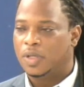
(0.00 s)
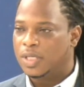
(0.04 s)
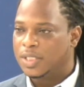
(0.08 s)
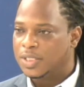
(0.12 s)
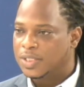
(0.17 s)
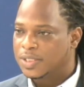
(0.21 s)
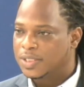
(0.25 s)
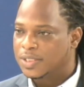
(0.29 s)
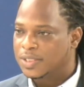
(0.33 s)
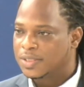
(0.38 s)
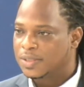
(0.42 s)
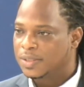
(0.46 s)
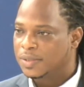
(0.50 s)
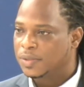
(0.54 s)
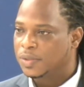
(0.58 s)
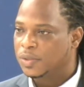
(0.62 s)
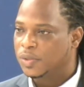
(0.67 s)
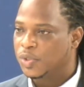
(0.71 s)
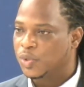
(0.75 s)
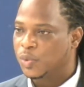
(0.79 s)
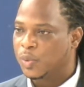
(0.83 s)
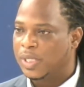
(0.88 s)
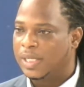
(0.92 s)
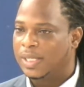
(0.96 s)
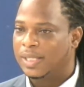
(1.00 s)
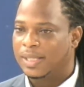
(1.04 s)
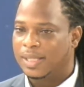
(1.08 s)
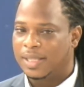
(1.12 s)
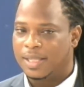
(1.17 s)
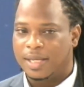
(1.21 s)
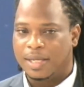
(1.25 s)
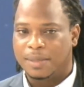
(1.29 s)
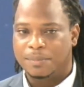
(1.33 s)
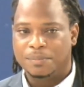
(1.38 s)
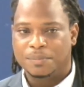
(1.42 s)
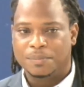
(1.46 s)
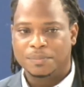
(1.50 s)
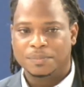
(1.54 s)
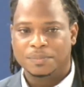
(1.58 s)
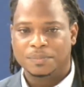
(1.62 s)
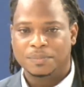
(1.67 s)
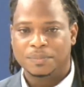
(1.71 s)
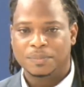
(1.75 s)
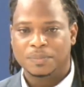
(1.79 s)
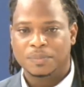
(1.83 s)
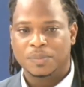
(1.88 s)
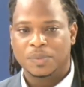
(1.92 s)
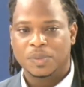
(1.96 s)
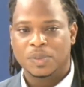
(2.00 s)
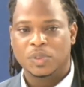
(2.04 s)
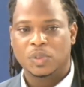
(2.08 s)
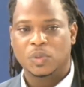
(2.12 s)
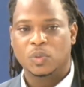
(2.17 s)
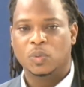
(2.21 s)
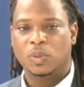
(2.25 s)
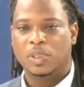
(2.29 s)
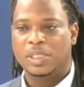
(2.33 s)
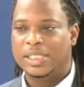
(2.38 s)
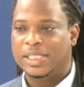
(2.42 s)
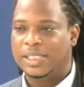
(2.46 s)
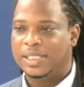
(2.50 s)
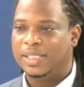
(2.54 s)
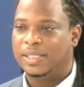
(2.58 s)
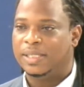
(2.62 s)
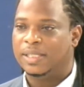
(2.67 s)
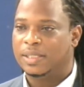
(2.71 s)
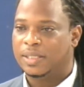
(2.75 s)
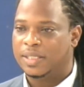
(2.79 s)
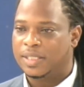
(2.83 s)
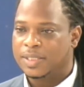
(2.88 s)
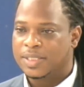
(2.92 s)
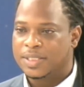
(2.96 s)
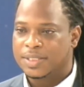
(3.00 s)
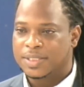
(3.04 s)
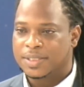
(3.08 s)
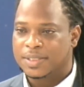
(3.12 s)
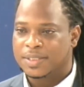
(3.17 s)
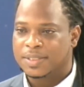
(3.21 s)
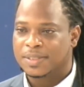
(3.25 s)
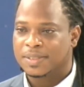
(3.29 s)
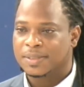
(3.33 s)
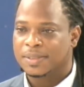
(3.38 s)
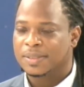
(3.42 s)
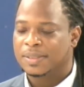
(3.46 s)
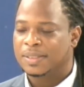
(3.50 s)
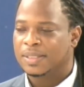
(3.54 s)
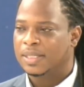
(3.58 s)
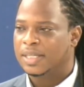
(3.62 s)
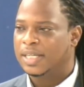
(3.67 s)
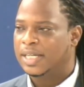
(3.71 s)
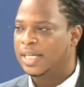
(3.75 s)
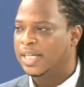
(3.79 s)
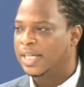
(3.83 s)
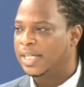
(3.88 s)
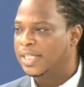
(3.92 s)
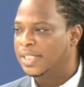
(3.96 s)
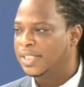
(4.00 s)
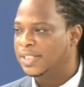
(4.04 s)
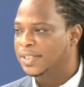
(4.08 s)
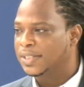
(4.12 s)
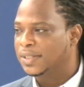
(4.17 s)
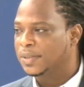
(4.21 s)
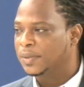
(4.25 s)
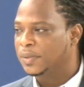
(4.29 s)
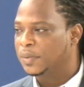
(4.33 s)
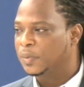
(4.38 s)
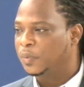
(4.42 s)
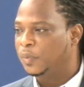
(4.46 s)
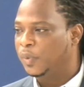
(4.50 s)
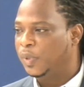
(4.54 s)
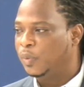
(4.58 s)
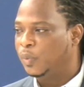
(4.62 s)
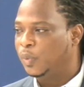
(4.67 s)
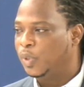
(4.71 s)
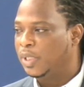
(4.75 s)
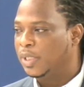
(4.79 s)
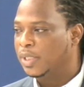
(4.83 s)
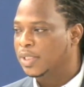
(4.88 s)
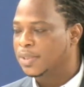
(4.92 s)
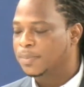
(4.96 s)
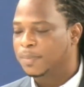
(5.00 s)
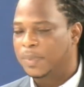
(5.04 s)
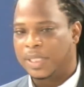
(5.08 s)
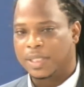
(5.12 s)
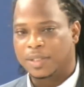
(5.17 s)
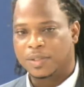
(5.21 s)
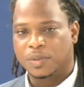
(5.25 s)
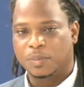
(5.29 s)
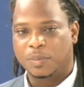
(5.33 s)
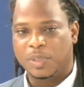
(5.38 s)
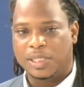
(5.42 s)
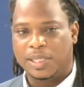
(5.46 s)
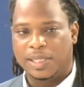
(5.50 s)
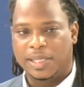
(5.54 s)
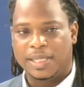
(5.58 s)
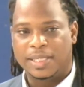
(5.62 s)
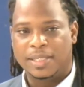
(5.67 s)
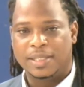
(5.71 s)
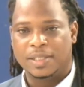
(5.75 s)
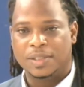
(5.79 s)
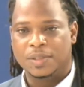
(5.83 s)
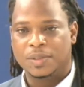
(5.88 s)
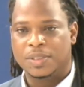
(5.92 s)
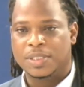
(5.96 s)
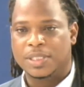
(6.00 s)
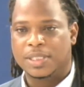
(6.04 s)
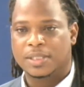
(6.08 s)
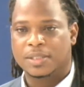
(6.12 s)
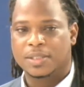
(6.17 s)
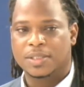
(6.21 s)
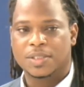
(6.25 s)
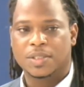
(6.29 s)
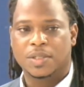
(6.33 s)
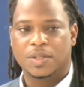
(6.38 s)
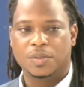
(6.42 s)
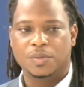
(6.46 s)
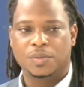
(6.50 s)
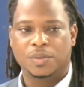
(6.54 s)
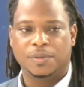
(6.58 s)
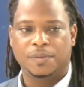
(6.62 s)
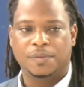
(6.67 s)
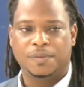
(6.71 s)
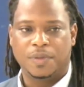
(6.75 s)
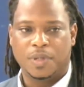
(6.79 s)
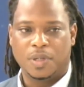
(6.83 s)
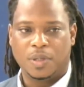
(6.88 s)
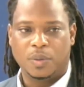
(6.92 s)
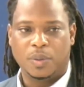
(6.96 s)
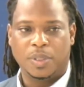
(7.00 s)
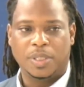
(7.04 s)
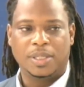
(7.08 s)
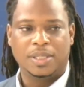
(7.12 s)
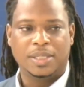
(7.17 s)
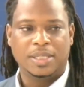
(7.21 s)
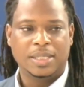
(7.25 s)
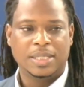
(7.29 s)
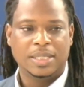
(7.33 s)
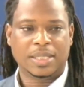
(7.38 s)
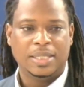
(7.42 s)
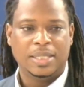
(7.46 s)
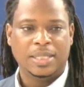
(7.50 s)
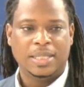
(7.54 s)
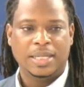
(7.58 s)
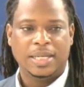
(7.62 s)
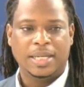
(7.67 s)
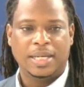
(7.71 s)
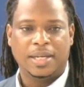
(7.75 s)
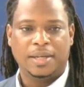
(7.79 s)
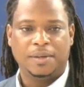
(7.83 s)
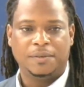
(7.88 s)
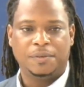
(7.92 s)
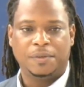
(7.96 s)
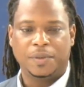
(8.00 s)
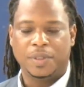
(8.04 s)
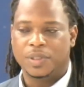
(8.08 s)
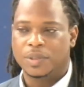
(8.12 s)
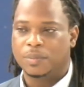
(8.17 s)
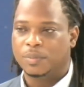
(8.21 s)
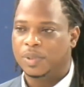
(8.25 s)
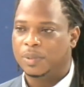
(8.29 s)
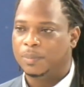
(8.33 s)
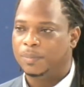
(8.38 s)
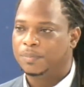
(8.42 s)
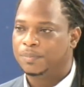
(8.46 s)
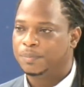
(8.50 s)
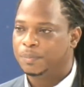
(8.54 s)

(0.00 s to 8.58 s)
us to train them to lead us as we would expect to be led and to take this country forward and for it to be